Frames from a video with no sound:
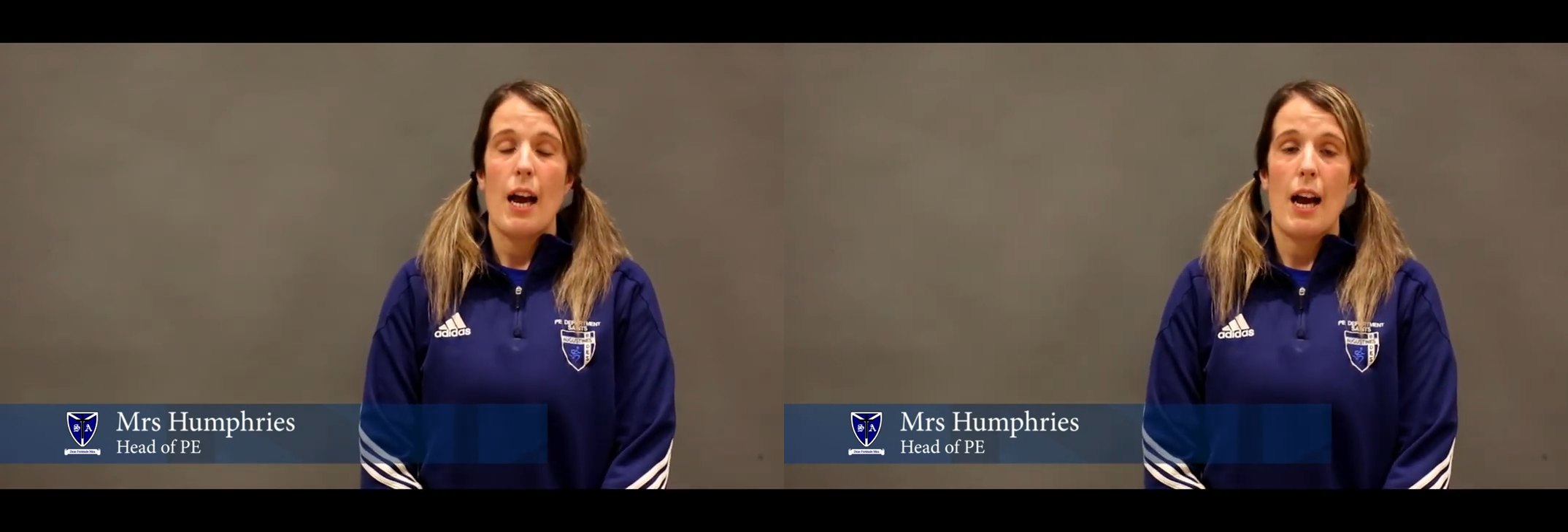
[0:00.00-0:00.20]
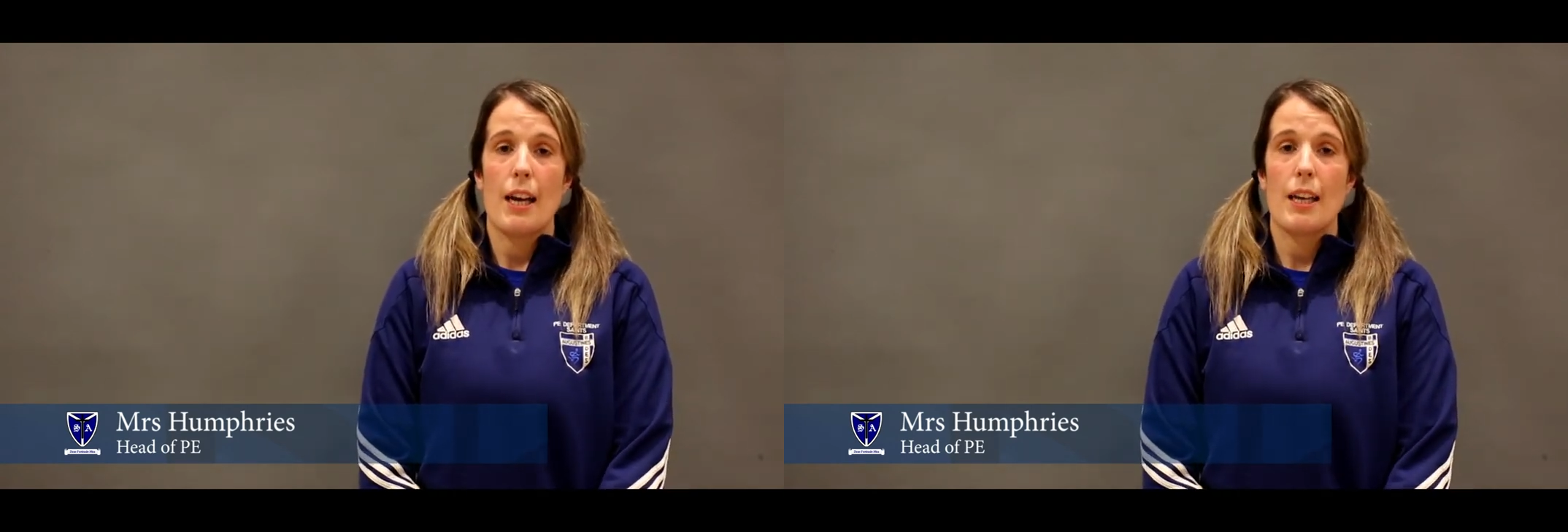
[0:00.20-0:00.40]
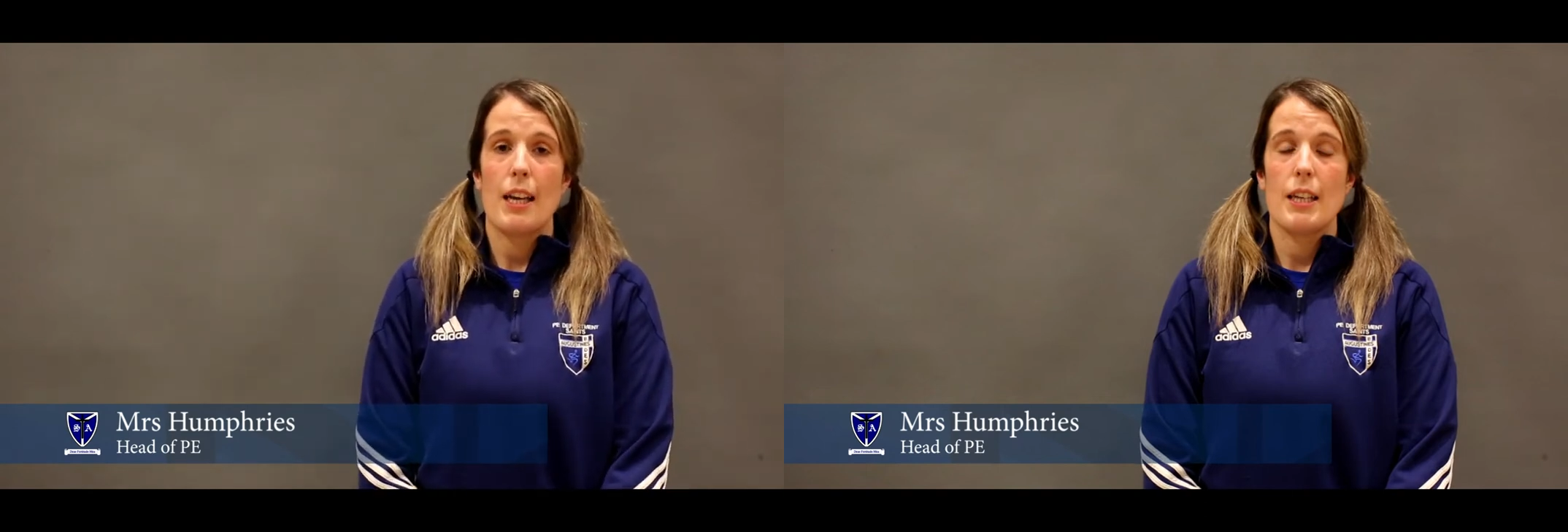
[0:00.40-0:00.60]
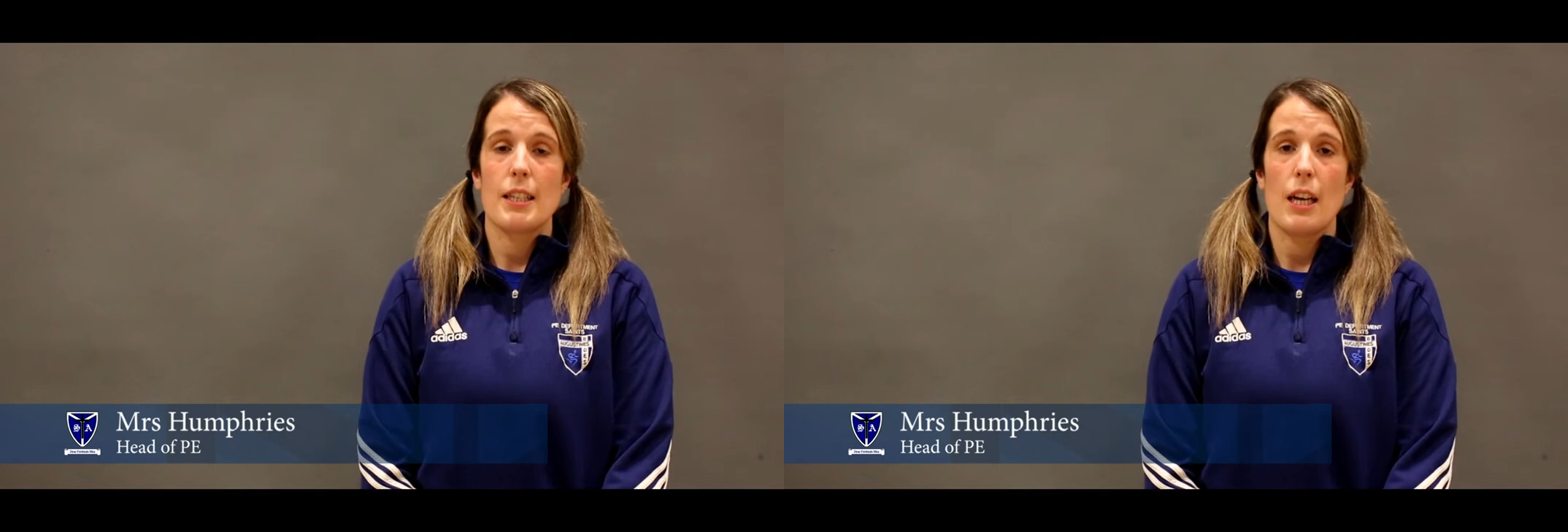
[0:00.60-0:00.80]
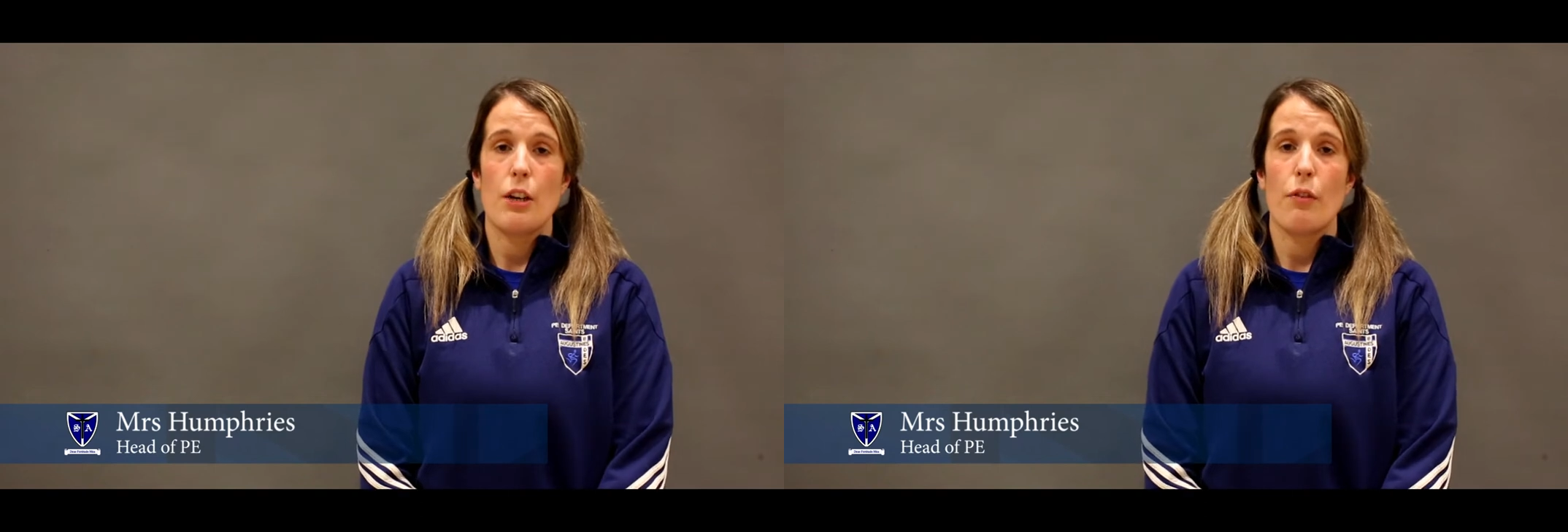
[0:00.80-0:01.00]
our Key
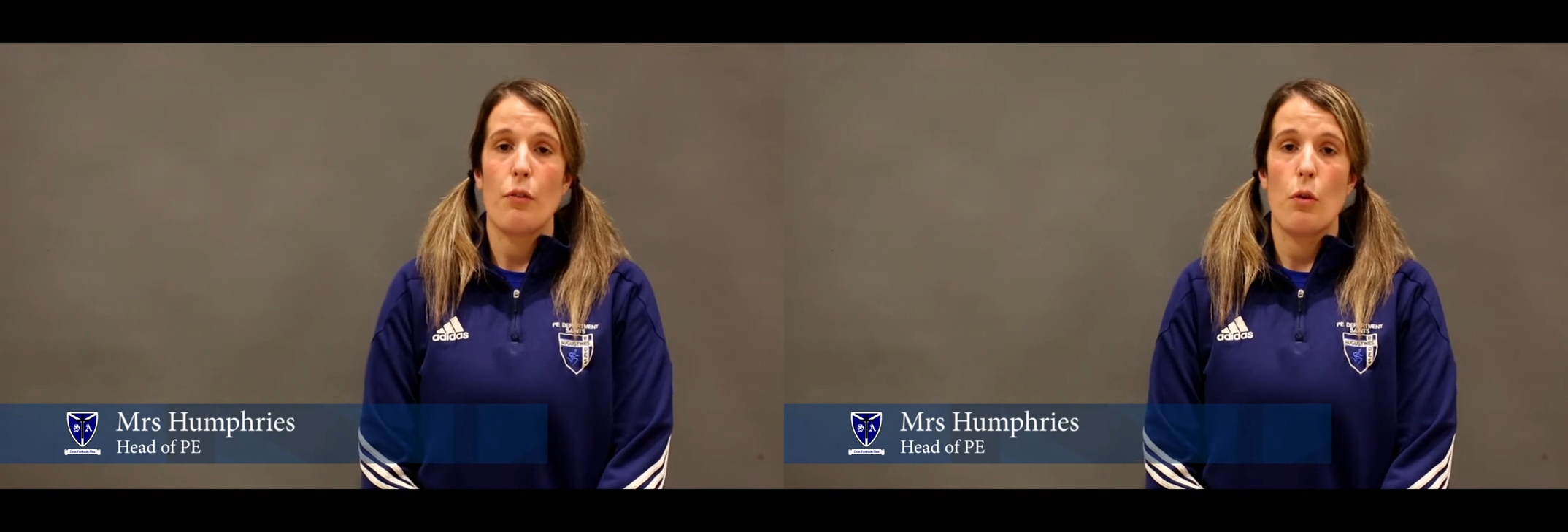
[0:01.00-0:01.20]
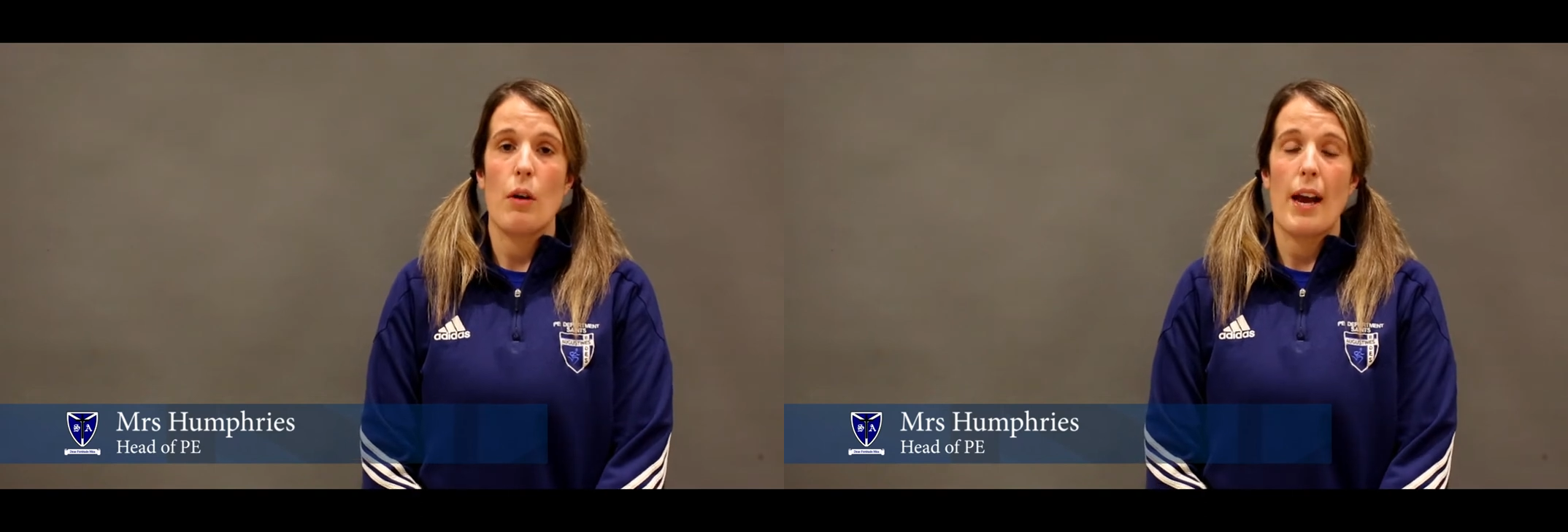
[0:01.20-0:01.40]
Stage 4